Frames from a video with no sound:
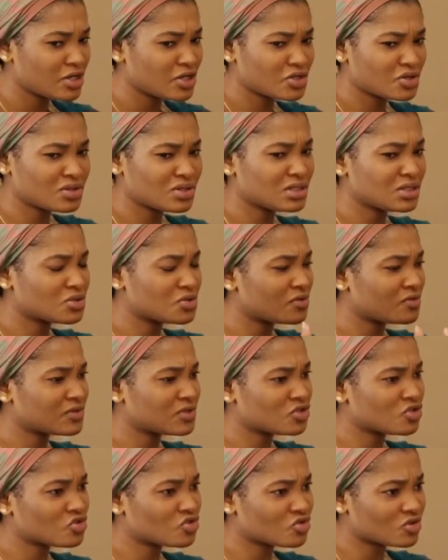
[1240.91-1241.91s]
You don't need to
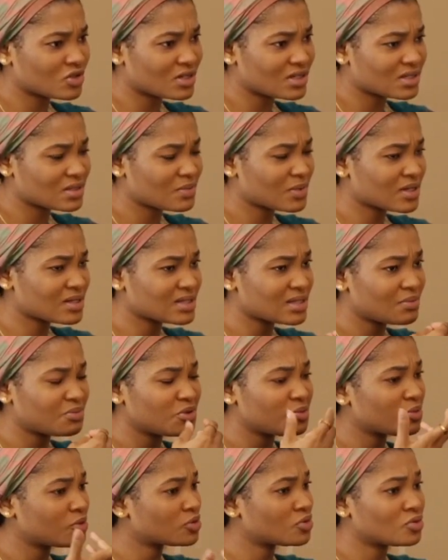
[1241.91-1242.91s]
even stress, because some
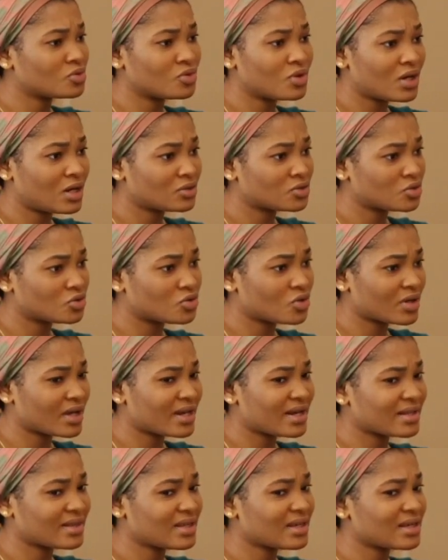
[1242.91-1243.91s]
people don't know how to talk,
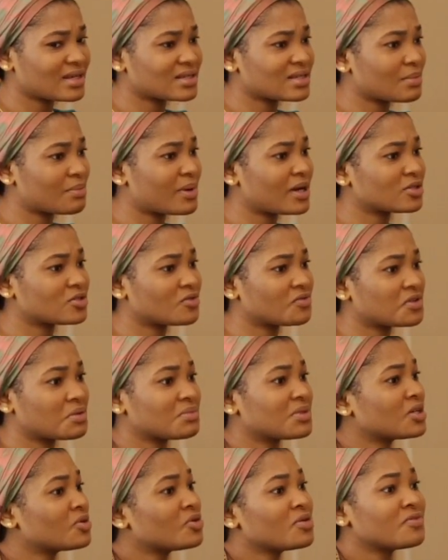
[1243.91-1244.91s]
and I think it's a part of
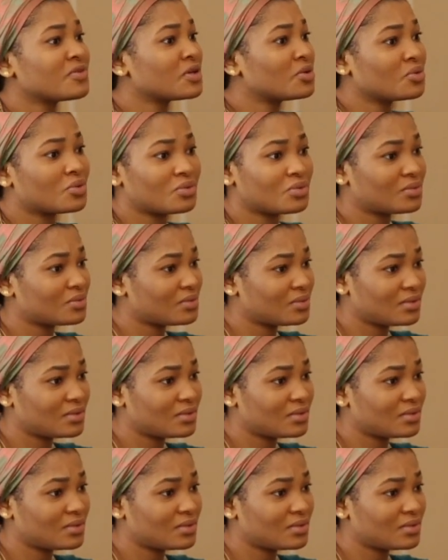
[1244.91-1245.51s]
them. They don't even know.